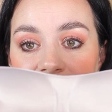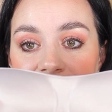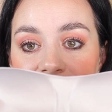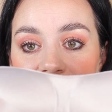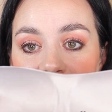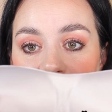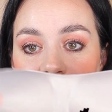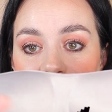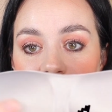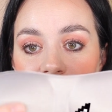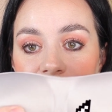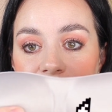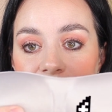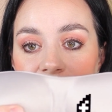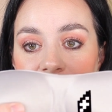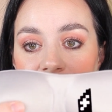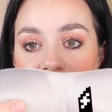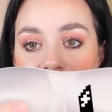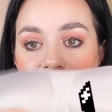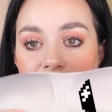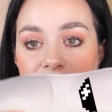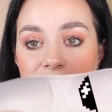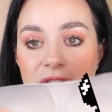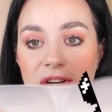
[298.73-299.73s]
it's
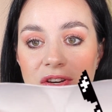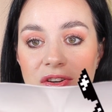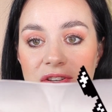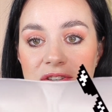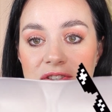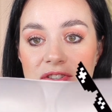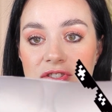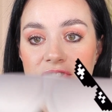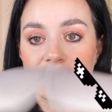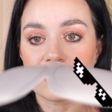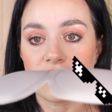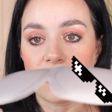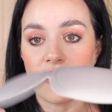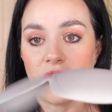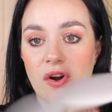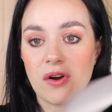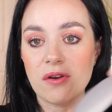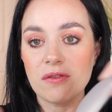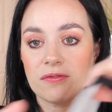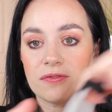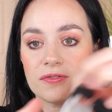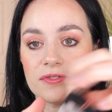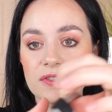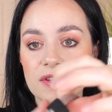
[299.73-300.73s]
very, very
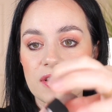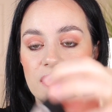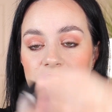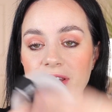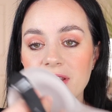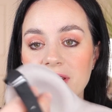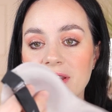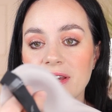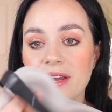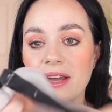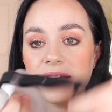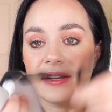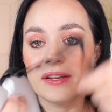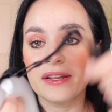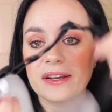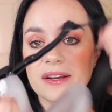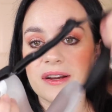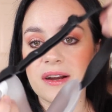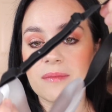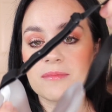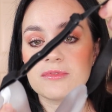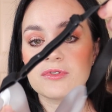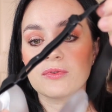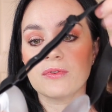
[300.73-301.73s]
soft, and it
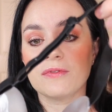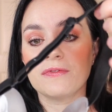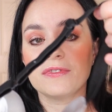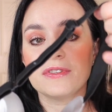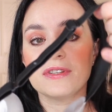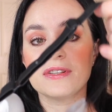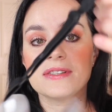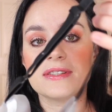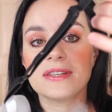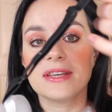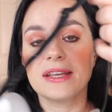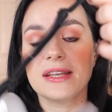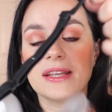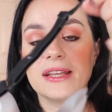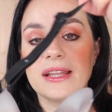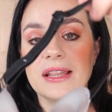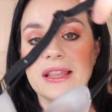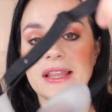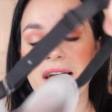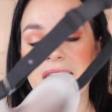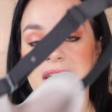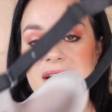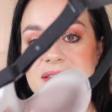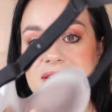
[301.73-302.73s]
comes with this
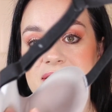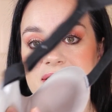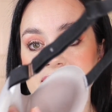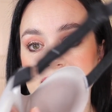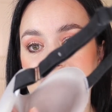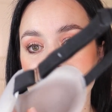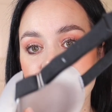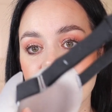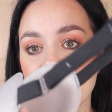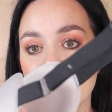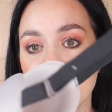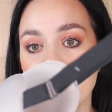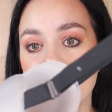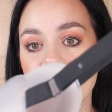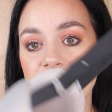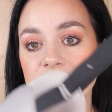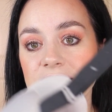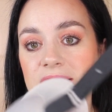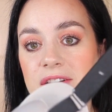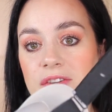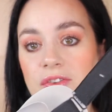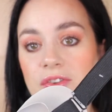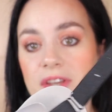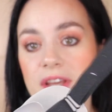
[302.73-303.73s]
elastic
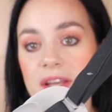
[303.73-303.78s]
that you